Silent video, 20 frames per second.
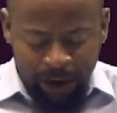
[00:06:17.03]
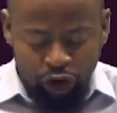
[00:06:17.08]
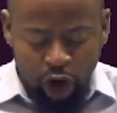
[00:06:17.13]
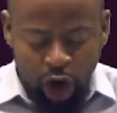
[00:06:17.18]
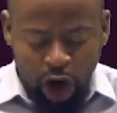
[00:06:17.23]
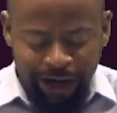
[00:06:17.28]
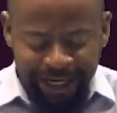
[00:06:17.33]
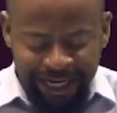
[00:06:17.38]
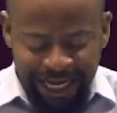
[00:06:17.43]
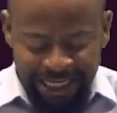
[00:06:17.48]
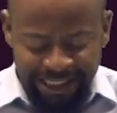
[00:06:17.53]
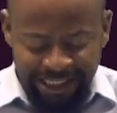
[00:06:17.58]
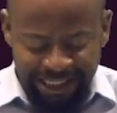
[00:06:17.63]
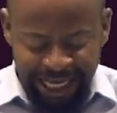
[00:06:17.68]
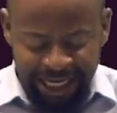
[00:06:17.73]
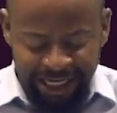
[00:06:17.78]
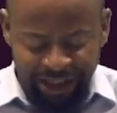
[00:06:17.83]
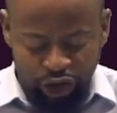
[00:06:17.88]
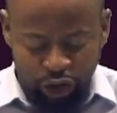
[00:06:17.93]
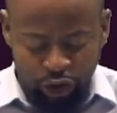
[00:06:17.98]
God is
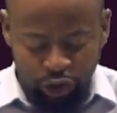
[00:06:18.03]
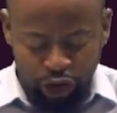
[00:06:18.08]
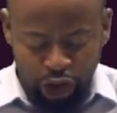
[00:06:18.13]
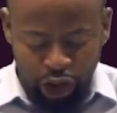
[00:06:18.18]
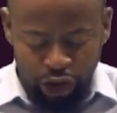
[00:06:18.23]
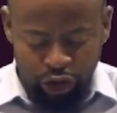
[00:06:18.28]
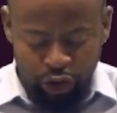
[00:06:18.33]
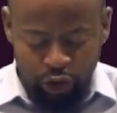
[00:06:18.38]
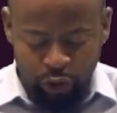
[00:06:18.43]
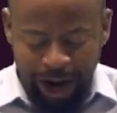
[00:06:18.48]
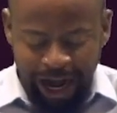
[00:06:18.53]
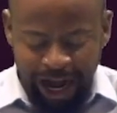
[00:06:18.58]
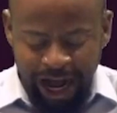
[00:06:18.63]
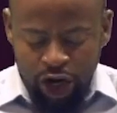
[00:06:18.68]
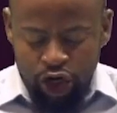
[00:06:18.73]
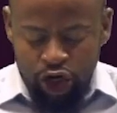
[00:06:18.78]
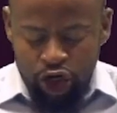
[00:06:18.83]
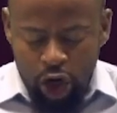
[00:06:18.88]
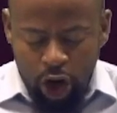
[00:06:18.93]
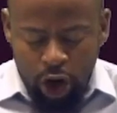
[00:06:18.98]
saying to Joshua,
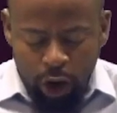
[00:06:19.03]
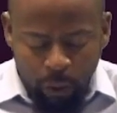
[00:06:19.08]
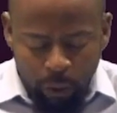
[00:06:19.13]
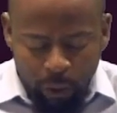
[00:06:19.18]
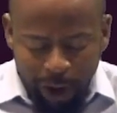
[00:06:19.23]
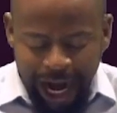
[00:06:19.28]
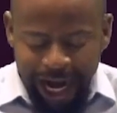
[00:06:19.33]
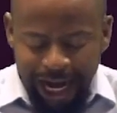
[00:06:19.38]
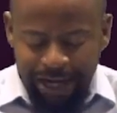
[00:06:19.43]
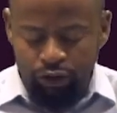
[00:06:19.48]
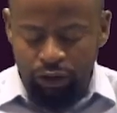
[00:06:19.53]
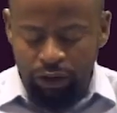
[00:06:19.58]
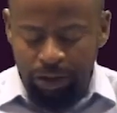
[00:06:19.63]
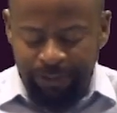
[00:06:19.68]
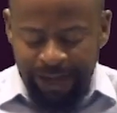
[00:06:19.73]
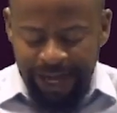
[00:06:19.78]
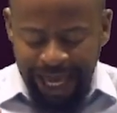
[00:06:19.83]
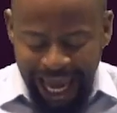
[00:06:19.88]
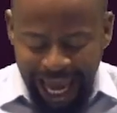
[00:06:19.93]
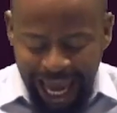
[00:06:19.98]
no one will
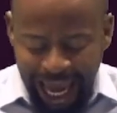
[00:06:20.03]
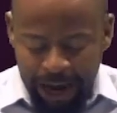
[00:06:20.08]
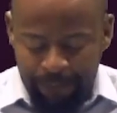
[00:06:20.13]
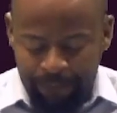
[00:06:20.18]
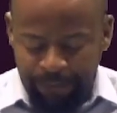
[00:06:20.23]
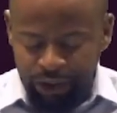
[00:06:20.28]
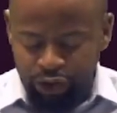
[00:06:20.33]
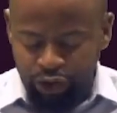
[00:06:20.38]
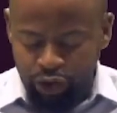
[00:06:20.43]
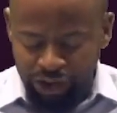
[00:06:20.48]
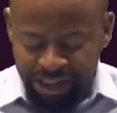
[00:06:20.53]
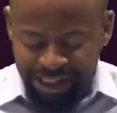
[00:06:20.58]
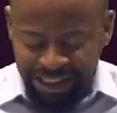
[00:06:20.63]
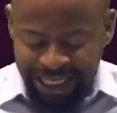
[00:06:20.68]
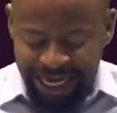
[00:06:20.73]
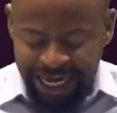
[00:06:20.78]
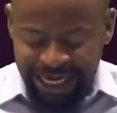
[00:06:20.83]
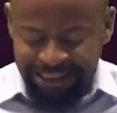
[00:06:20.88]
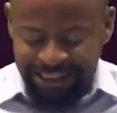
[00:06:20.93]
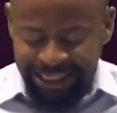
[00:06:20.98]
be able to
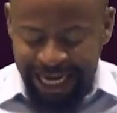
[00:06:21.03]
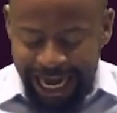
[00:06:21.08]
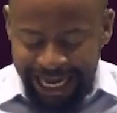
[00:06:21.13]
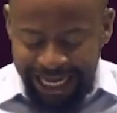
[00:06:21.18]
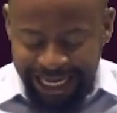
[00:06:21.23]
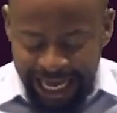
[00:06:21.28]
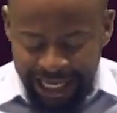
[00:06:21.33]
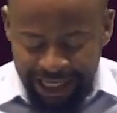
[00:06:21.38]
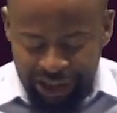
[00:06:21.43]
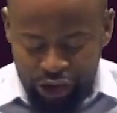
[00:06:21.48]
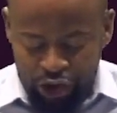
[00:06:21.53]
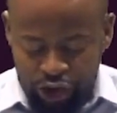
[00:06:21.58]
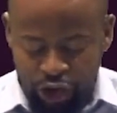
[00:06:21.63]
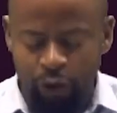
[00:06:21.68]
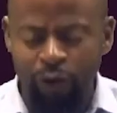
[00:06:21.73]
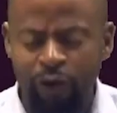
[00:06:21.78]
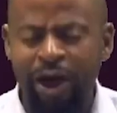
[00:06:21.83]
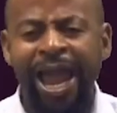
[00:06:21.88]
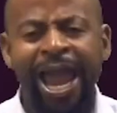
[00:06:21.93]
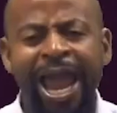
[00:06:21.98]
stand against
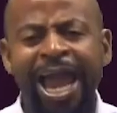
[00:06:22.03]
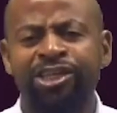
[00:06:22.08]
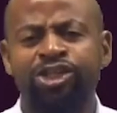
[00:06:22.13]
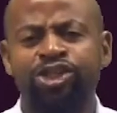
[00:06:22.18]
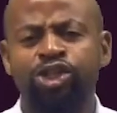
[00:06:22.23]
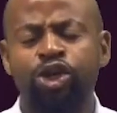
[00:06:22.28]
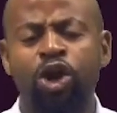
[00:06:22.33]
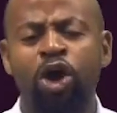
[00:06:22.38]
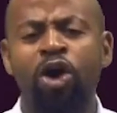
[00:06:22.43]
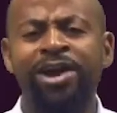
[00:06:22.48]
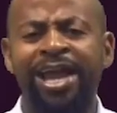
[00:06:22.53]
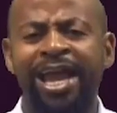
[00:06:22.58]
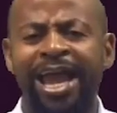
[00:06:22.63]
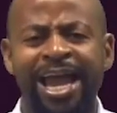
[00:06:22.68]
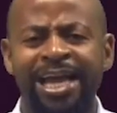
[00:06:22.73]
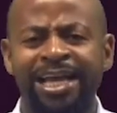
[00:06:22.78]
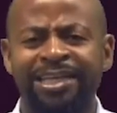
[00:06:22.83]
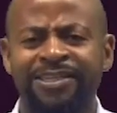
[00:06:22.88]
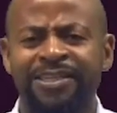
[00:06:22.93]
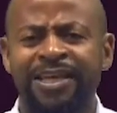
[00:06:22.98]
you as long
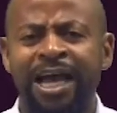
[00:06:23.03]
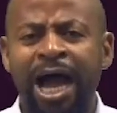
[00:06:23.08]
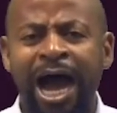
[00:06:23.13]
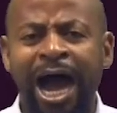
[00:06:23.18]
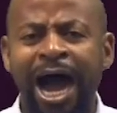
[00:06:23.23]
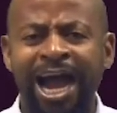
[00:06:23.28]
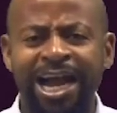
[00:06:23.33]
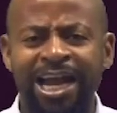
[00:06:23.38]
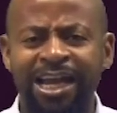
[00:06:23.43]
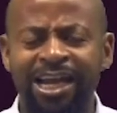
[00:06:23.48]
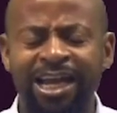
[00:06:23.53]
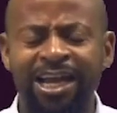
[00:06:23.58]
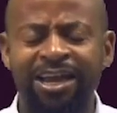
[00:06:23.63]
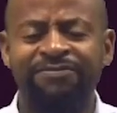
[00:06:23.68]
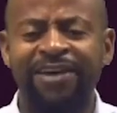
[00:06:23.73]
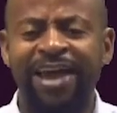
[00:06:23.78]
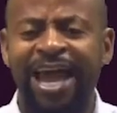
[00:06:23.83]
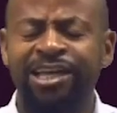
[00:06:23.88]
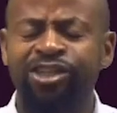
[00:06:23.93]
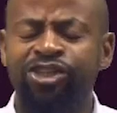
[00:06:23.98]
as I
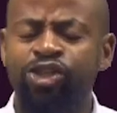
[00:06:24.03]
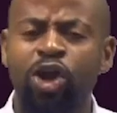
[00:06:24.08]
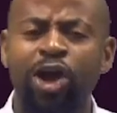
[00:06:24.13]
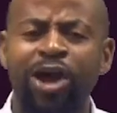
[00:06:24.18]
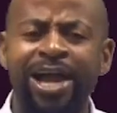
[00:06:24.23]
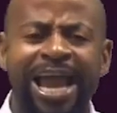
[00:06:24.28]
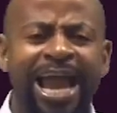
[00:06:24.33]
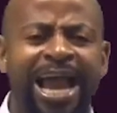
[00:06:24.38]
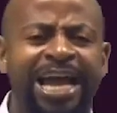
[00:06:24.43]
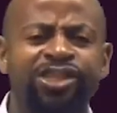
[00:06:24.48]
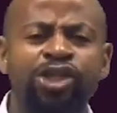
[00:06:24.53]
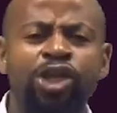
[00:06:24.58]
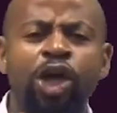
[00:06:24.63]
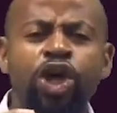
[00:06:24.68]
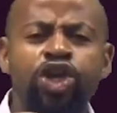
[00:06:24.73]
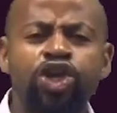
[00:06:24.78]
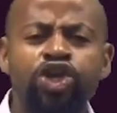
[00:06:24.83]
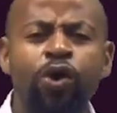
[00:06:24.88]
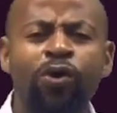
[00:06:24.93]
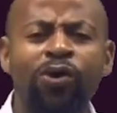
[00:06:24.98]
live, as long as
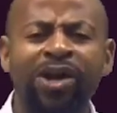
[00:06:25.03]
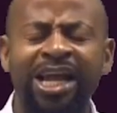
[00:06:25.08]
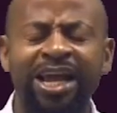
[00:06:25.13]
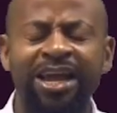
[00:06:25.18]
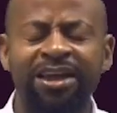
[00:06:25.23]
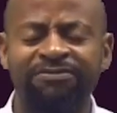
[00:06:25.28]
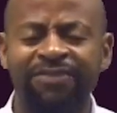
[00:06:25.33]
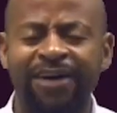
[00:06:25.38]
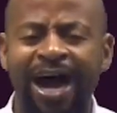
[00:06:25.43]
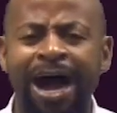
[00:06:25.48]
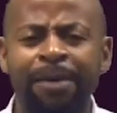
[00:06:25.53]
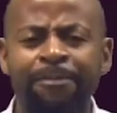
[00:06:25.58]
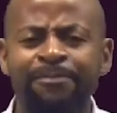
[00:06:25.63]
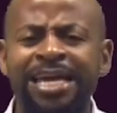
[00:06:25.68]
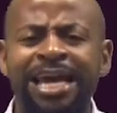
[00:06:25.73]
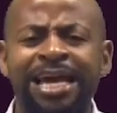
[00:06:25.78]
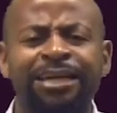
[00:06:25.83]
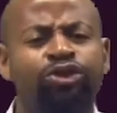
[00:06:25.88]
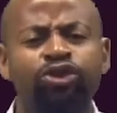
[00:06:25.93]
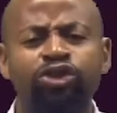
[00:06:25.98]
you live. I'm
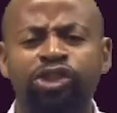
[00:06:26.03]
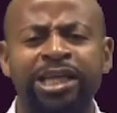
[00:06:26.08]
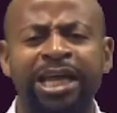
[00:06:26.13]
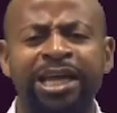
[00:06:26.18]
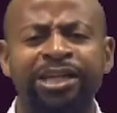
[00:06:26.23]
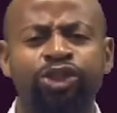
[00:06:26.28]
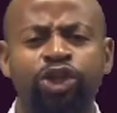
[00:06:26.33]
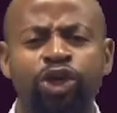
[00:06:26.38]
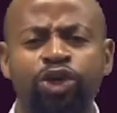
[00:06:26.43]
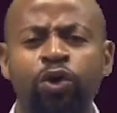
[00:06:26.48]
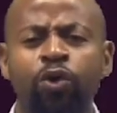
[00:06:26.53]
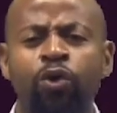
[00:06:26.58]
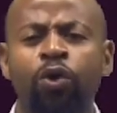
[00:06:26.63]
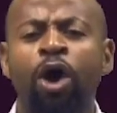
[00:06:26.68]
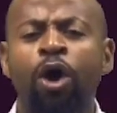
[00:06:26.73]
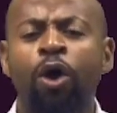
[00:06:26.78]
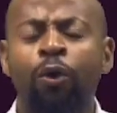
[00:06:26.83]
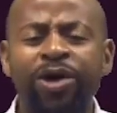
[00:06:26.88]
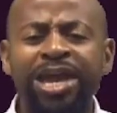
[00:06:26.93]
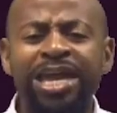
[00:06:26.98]
here to say to you,
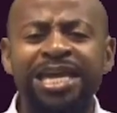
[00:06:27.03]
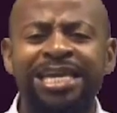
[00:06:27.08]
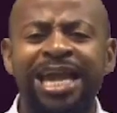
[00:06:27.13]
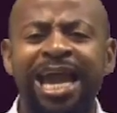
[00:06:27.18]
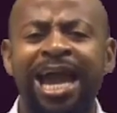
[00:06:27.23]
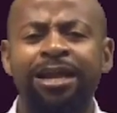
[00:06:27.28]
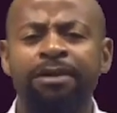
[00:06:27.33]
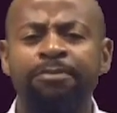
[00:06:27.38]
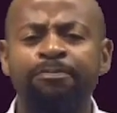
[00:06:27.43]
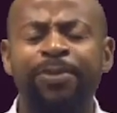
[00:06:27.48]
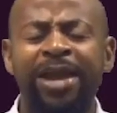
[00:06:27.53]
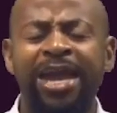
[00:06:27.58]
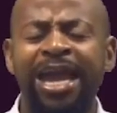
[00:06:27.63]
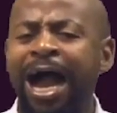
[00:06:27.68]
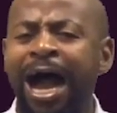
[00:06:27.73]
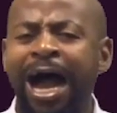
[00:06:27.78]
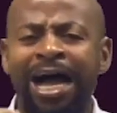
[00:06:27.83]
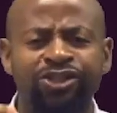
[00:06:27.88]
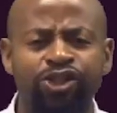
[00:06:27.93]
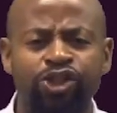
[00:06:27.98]
we can be
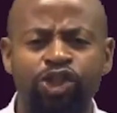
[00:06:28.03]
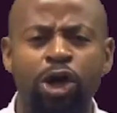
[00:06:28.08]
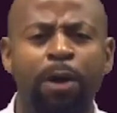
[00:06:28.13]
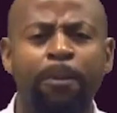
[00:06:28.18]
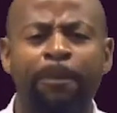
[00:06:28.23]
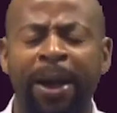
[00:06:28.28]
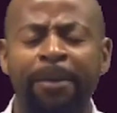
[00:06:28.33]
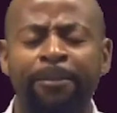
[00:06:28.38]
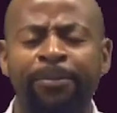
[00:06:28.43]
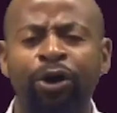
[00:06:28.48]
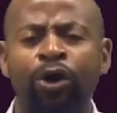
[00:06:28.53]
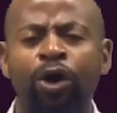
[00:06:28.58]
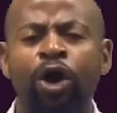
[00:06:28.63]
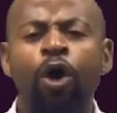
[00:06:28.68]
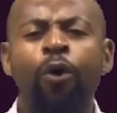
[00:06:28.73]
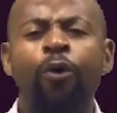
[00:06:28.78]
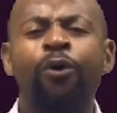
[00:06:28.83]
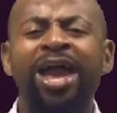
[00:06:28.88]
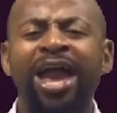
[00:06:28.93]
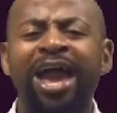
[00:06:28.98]
unstoppable.
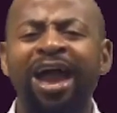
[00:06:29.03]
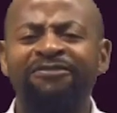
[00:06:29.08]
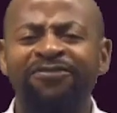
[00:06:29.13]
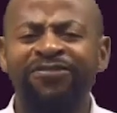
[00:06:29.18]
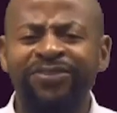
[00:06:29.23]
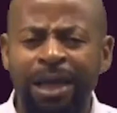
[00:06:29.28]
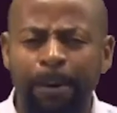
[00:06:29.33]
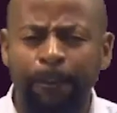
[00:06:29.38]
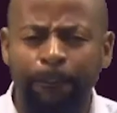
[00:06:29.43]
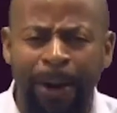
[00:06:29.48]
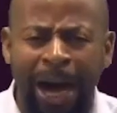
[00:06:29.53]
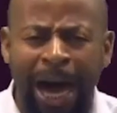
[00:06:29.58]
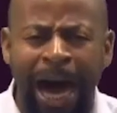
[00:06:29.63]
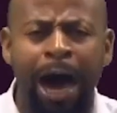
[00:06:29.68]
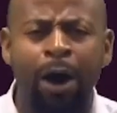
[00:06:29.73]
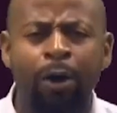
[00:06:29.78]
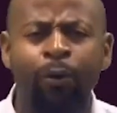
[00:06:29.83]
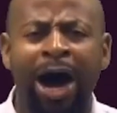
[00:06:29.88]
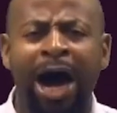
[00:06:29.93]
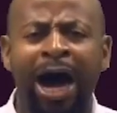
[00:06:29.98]
We have the
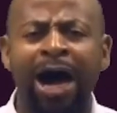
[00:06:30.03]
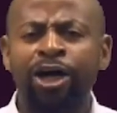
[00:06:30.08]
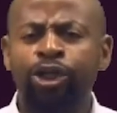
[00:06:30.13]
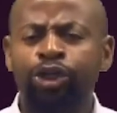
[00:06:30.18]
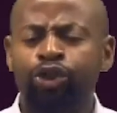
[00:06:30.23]
power